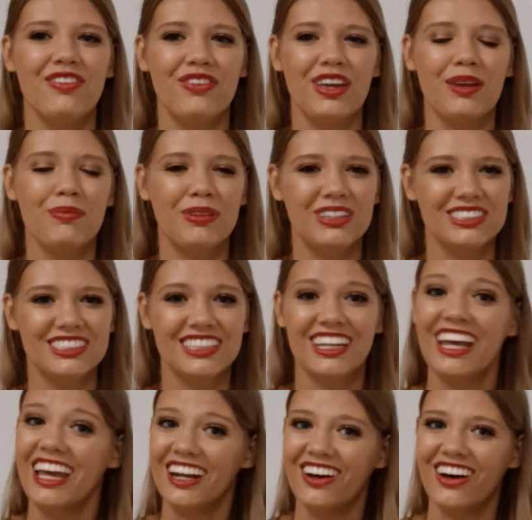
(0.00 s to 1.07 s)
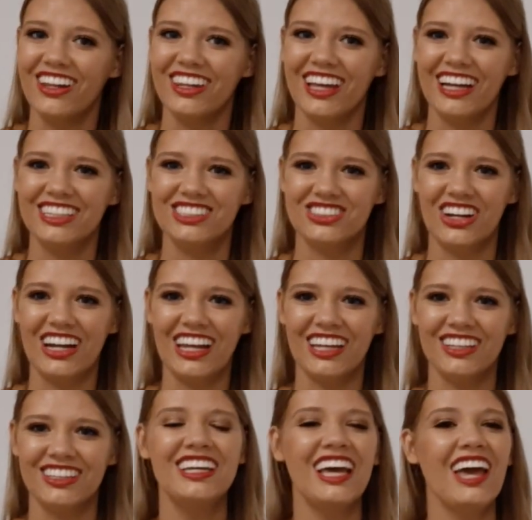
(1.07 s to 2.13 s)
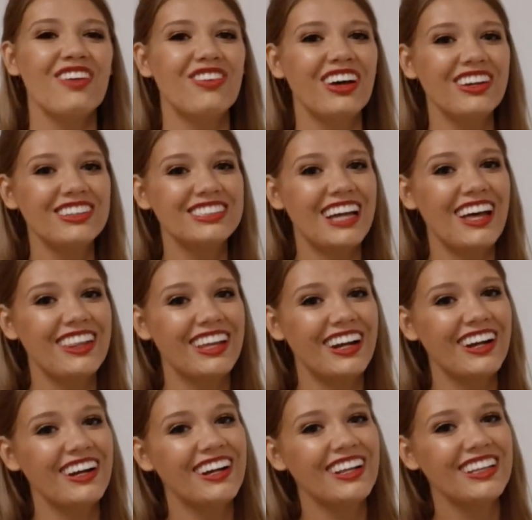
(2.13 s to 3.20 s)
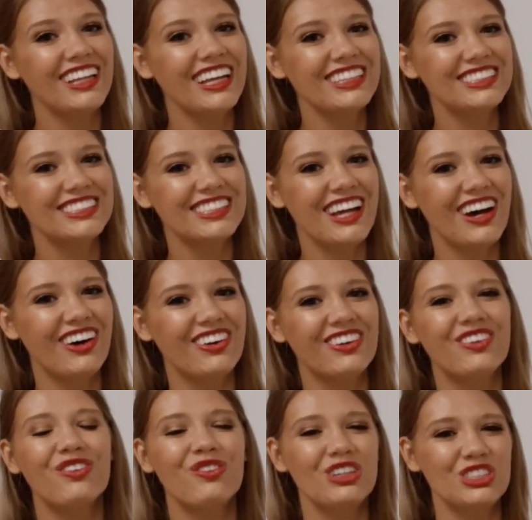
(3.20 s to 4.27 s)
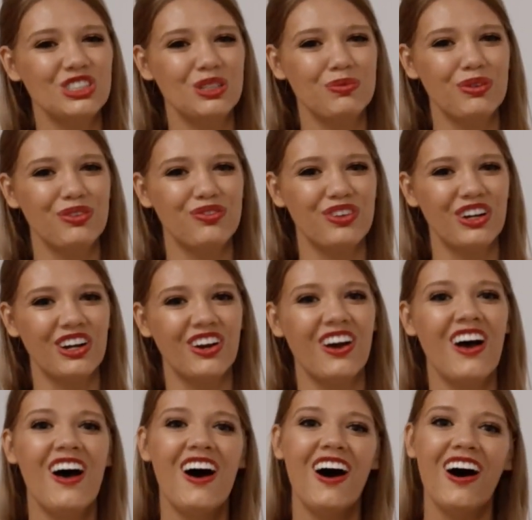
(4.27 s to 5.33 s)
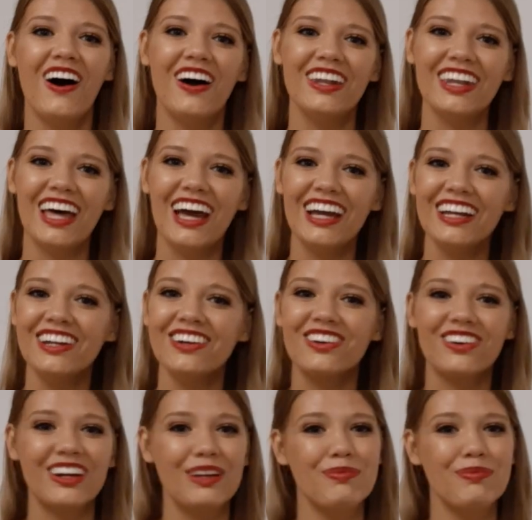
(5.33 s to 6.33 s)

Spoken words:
in-person and online training. And while you're down there, let us know which you prefer, online or in